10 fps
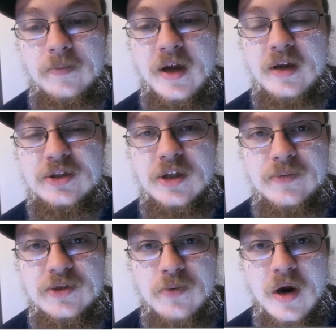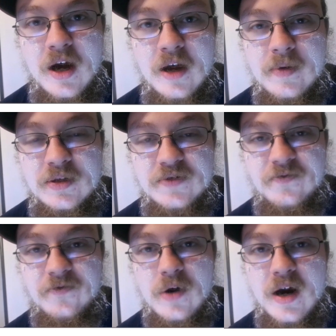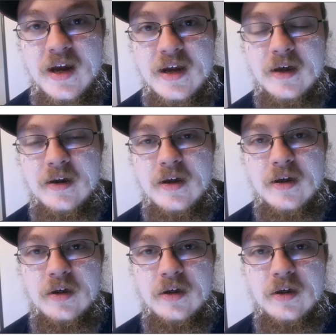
Please subscribe. It's free, and